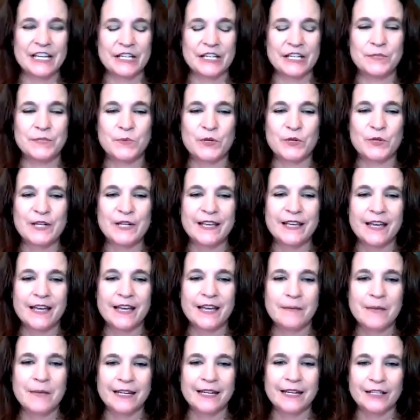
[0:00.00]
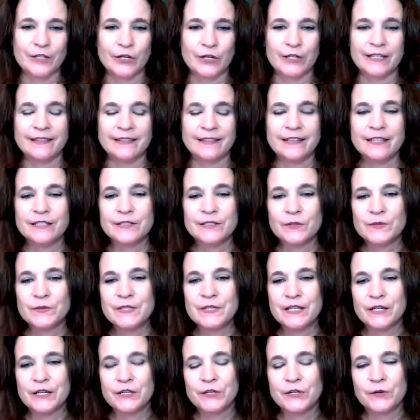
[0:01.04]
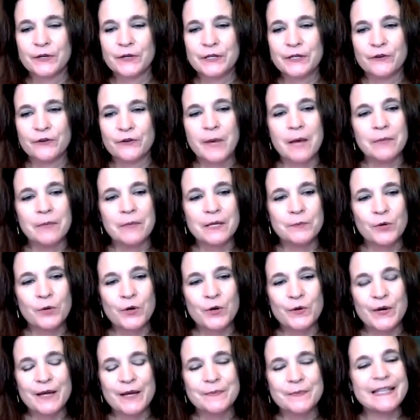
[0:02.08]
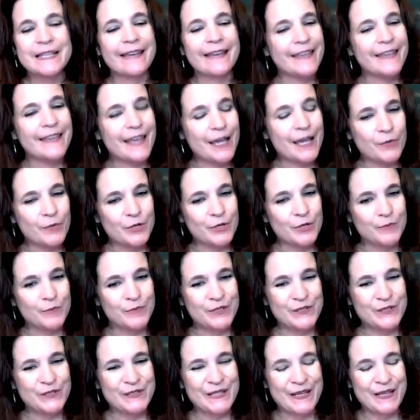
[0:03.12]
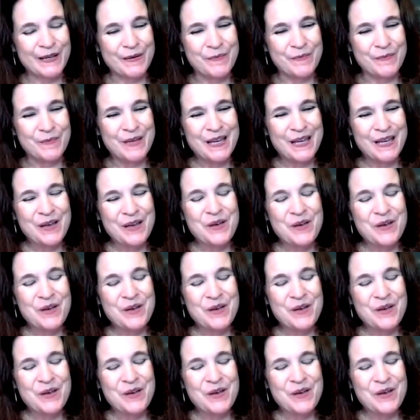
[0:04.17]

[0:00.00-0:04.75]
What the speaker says: Good morning, I'm Annie Larkin, the Associate Curator of Public Programs at the Amerind Museum.